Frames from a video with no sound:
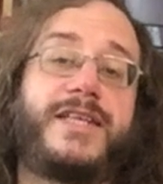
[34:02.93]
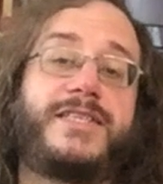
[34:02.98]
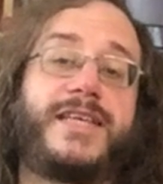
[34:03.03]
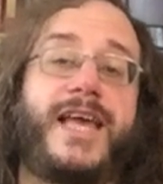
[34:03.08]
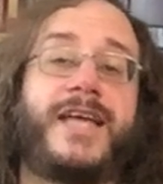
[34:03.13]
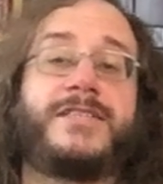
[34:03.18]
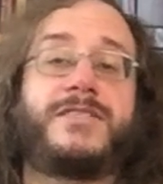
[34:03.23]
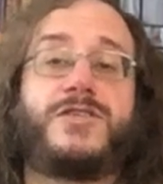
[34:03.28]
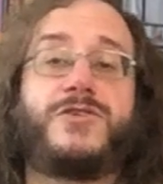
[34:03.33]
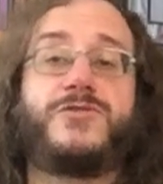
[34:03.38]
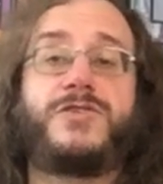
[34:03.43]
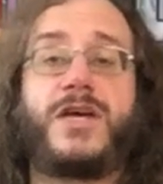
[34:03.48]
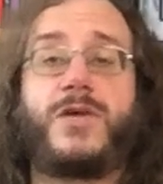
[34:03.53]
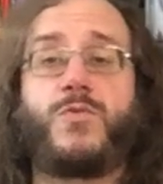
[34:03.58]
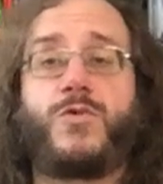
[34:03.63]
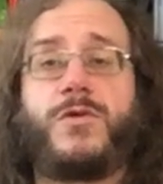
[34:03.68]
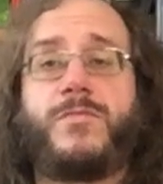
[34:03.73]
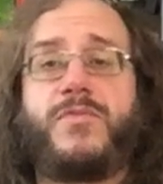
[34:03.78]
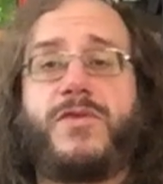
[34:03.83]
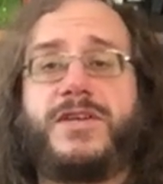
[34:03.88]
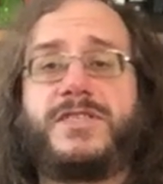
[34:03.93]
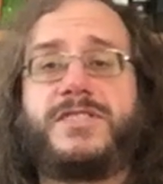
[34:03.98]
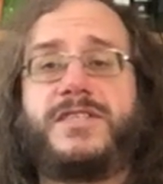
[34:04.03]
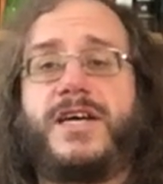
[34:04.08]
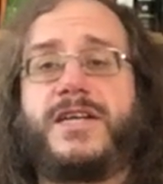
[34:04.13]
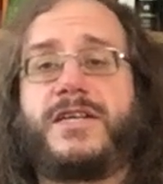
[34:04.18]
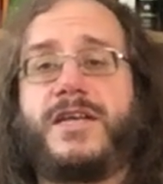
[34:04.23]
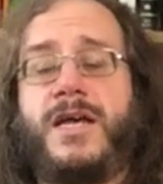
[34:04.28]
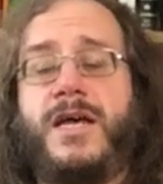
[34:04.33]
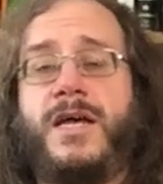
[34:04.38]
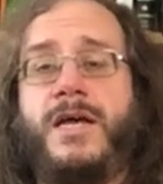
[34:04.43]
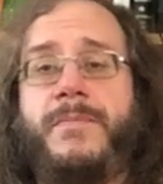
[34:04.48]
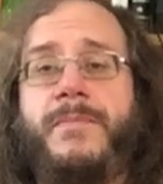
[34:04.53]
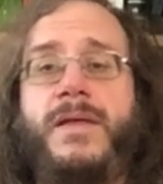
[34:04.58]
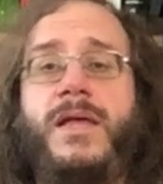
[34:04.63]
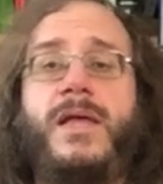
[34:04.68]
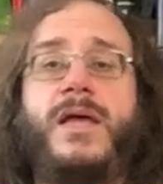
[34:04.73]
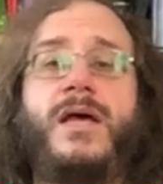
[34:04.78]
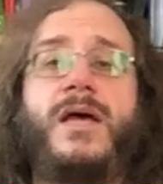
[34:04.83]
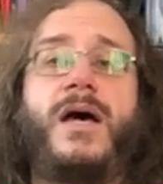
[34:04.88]
at
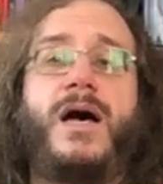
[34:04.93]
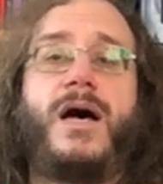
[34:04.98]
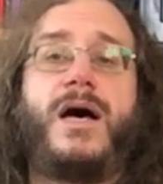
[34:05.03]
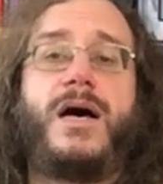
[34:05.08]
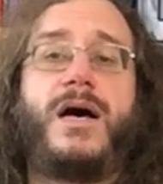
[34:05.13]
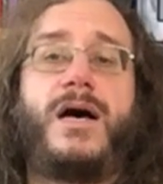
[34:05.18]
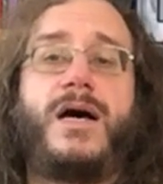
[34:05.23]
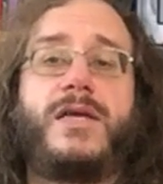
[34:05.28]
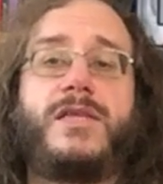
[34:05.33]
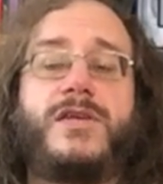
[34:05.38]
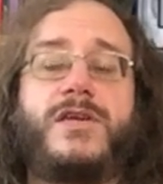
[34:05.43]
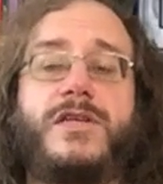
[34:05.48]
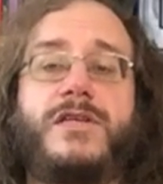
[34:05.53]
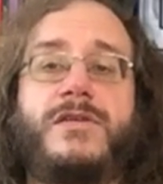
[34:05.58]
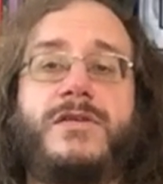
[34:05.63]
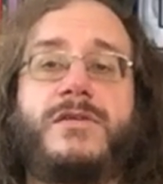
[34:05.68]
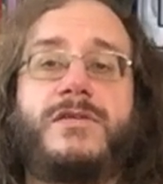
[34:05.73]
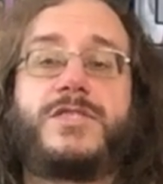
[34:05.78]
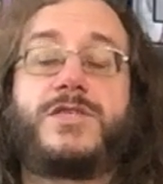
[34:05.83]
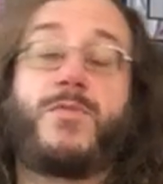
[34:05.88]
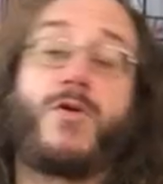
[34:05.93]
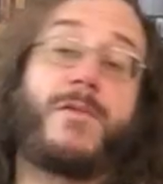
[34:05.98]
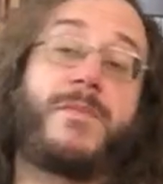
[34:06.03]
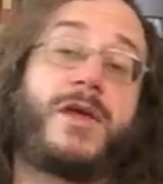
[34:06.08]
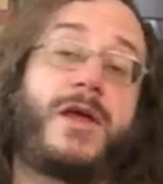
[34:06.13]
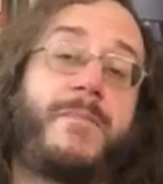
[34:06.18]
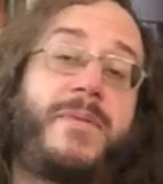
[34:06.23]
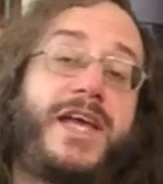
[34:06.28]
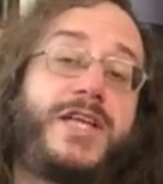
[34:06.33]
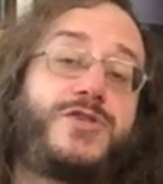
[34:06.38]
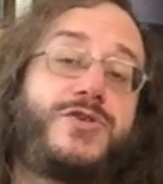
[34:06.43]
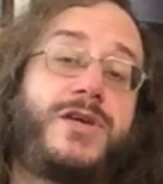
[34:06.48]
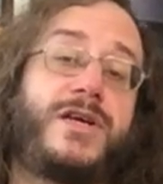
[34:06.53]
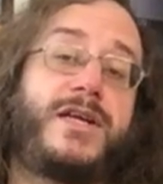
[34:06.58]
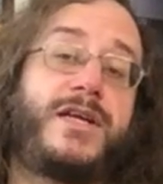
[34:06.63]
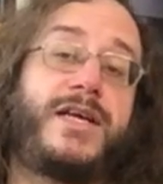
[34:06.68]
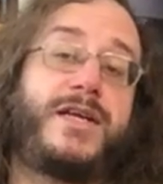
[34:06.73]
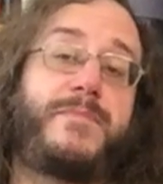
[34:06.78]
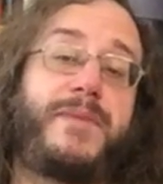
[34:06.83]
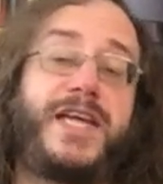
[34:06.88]
decandido.wordpress.com. Uh, you can support me on
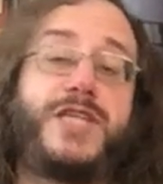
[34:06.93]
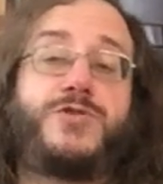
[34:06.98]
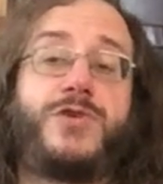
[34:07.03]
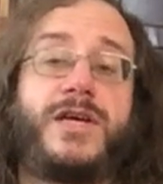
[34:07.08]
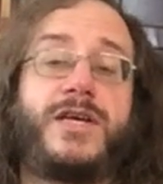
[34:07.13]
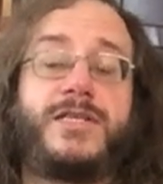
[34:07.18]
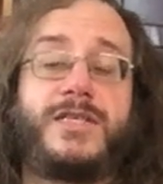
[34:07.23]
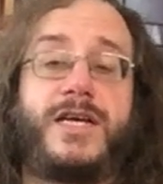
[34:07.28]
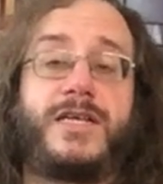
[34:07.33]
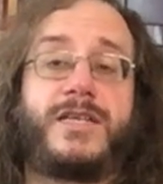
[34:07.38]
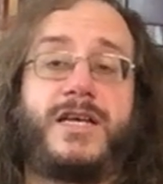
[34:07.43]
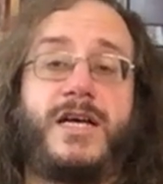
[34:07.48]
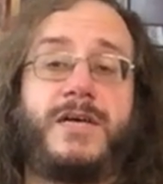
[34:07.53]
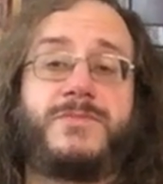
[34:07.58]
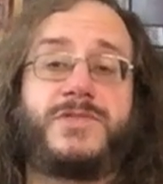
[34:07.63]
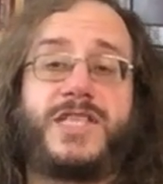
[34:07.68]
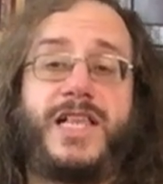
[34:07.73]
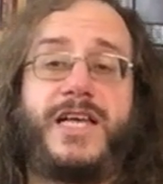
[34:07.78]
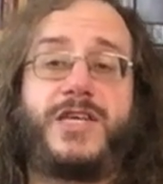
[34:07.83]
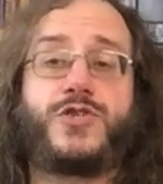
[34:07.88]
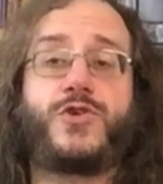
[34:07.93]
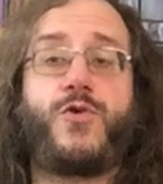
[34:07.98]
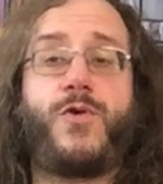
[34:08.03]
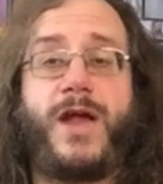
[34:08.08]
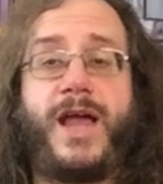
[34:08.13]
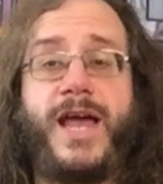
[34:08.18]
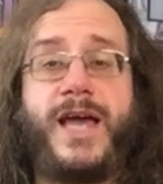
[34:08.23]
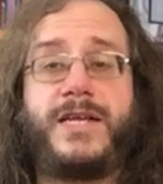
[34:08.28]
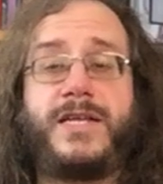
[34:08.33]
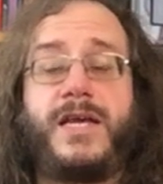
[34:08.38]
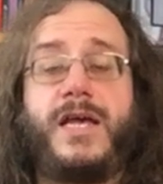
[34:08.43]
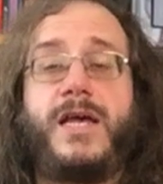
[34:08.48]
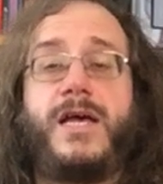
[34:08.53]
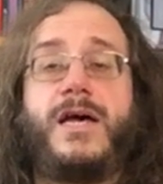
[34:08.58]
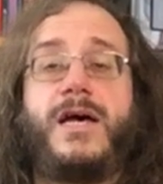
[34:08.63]
Patreon at patreon.com slash krad.